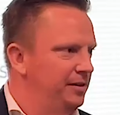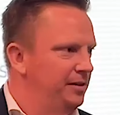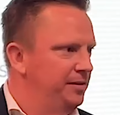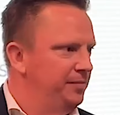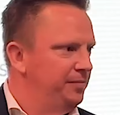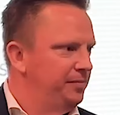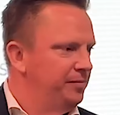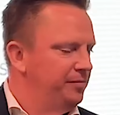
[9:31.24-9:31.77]
be a
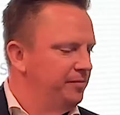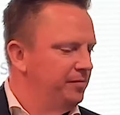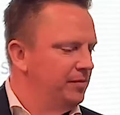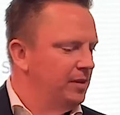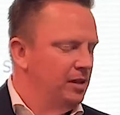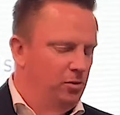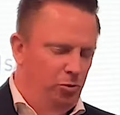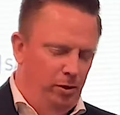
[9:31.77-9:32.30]
sponsor
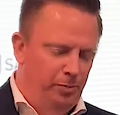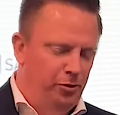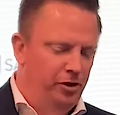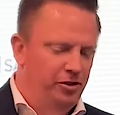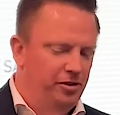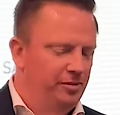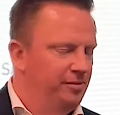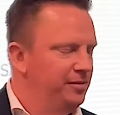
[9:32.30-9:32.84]

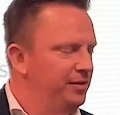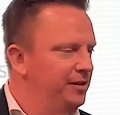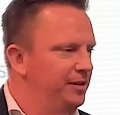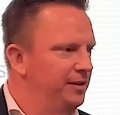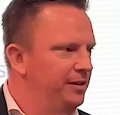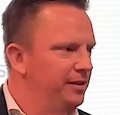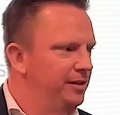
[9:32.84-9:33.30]
this year for